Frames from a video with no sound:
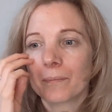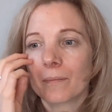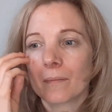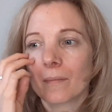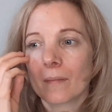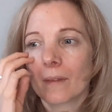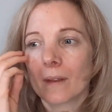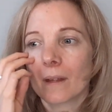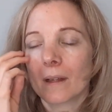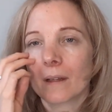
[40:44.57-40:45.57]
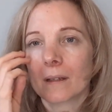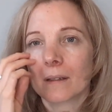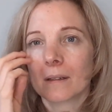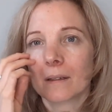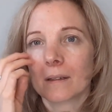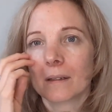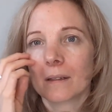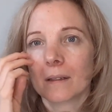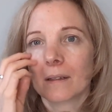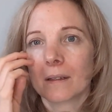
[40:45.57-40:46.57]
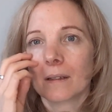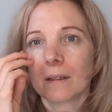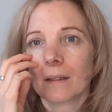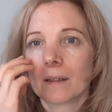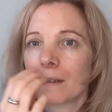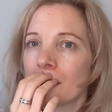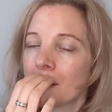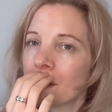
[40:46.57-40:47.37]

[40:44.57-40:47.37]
Nobody speaks.